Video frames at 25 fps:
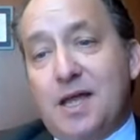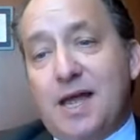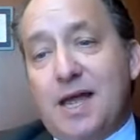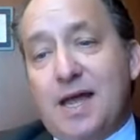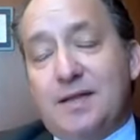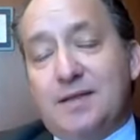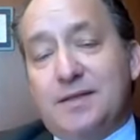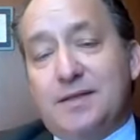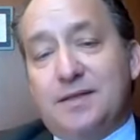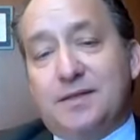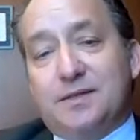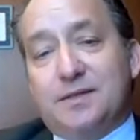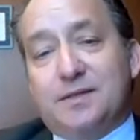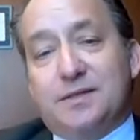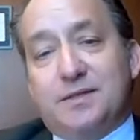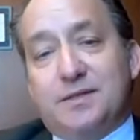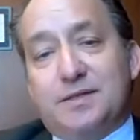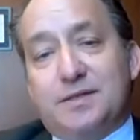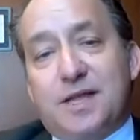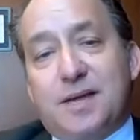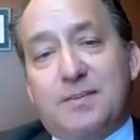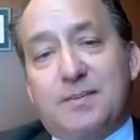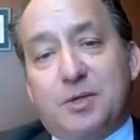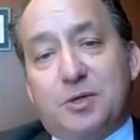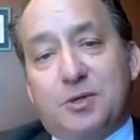and that the
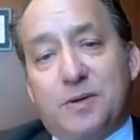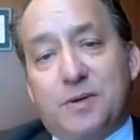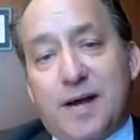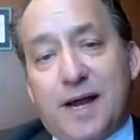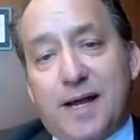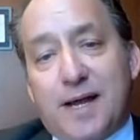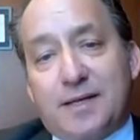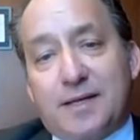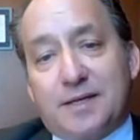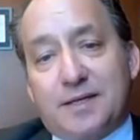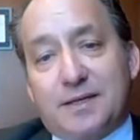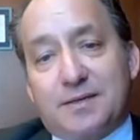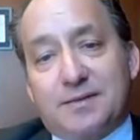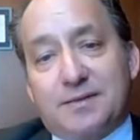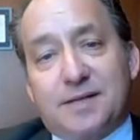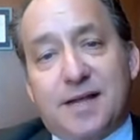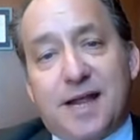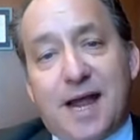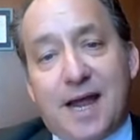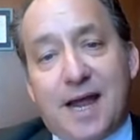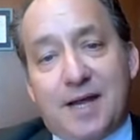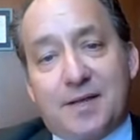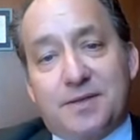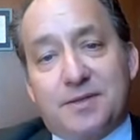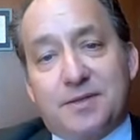democratic
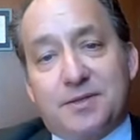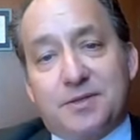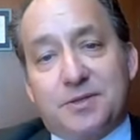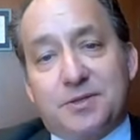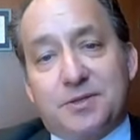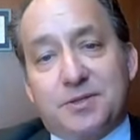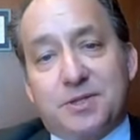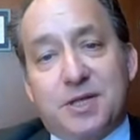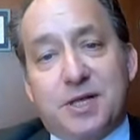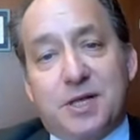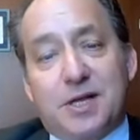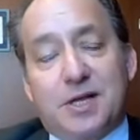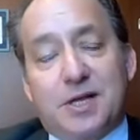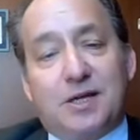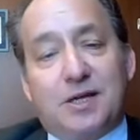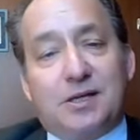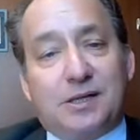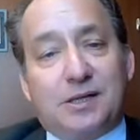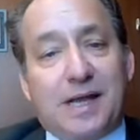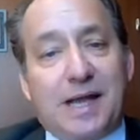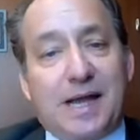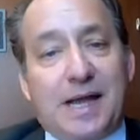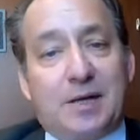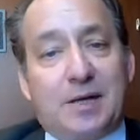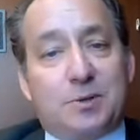Athens
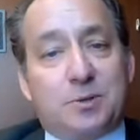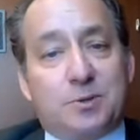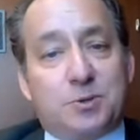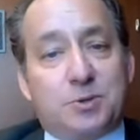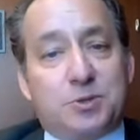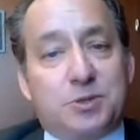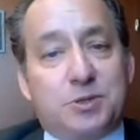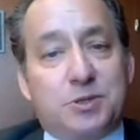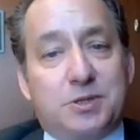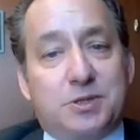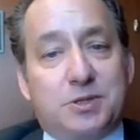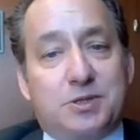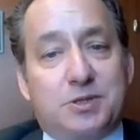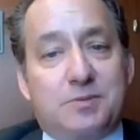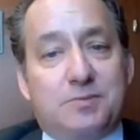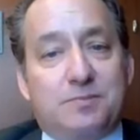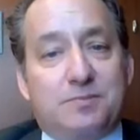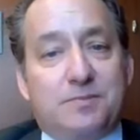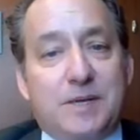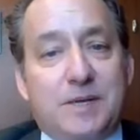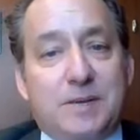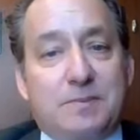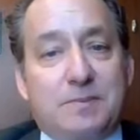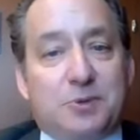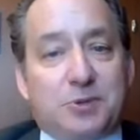allows
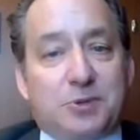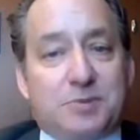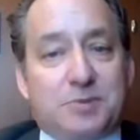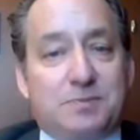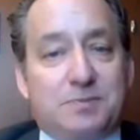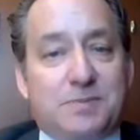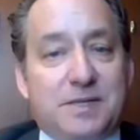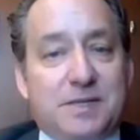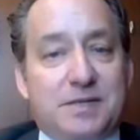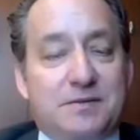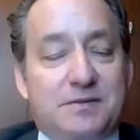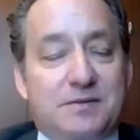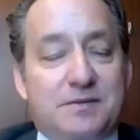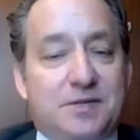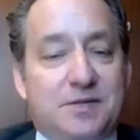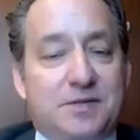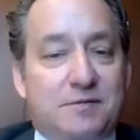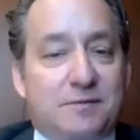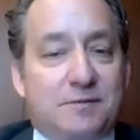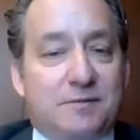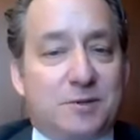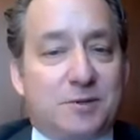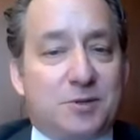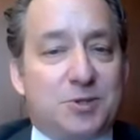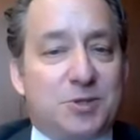people to be
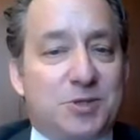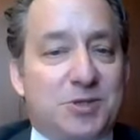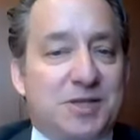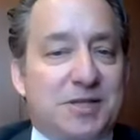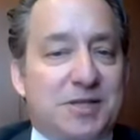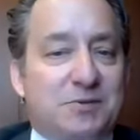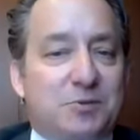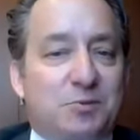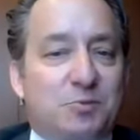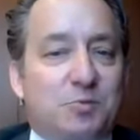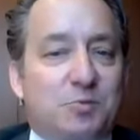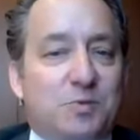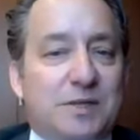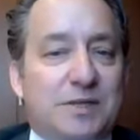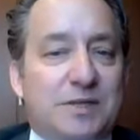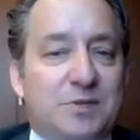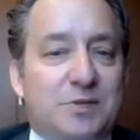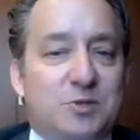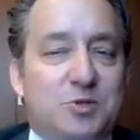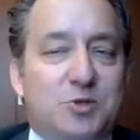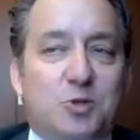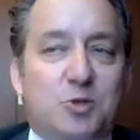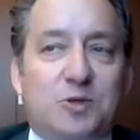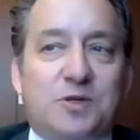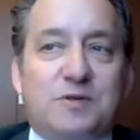diverse
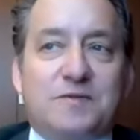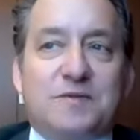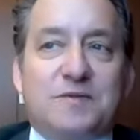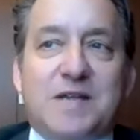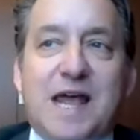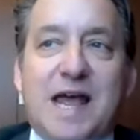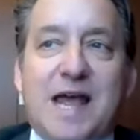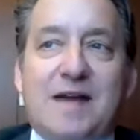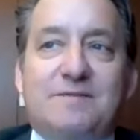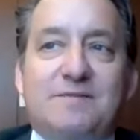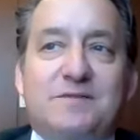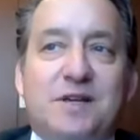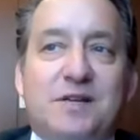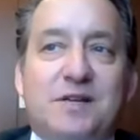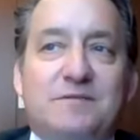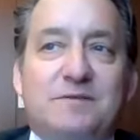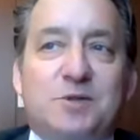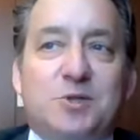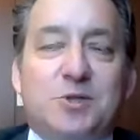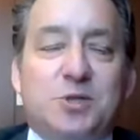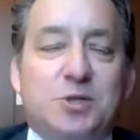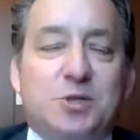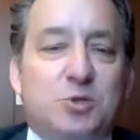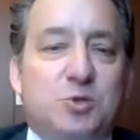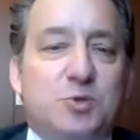to have
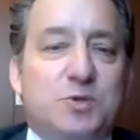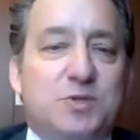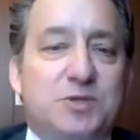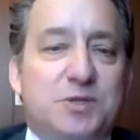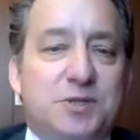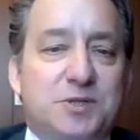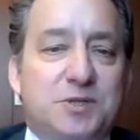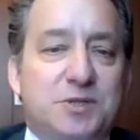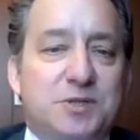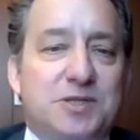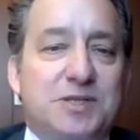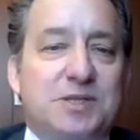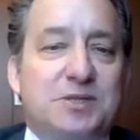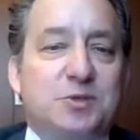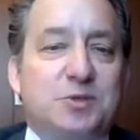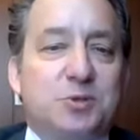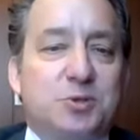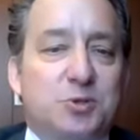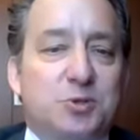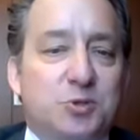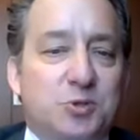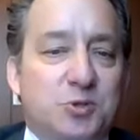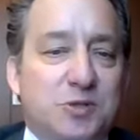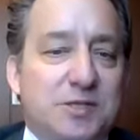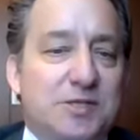diverse interests and
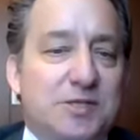skills,